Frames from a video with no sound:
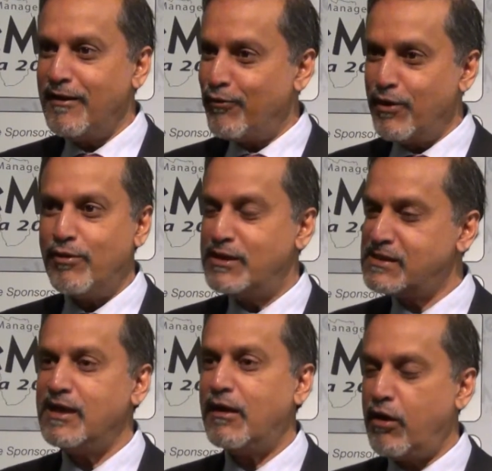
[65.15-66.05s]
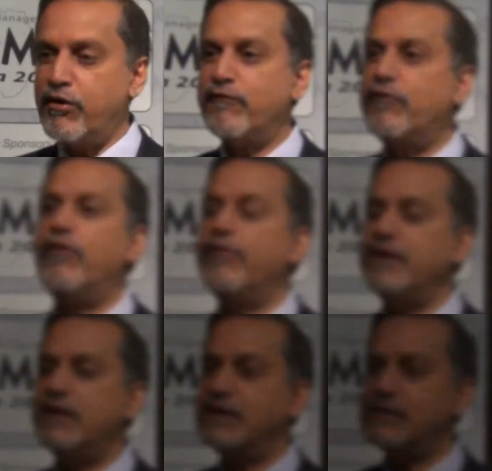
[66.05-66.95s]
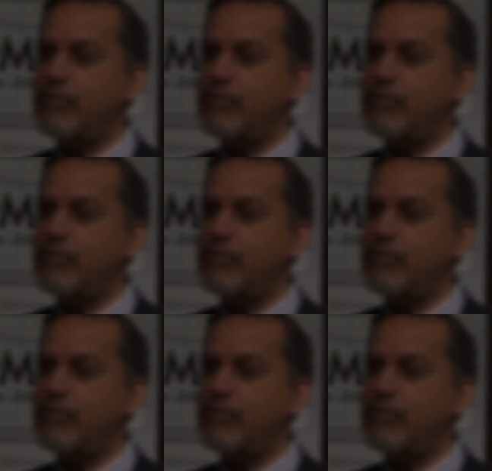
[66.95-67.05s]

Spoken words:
We will see a lot of growth in these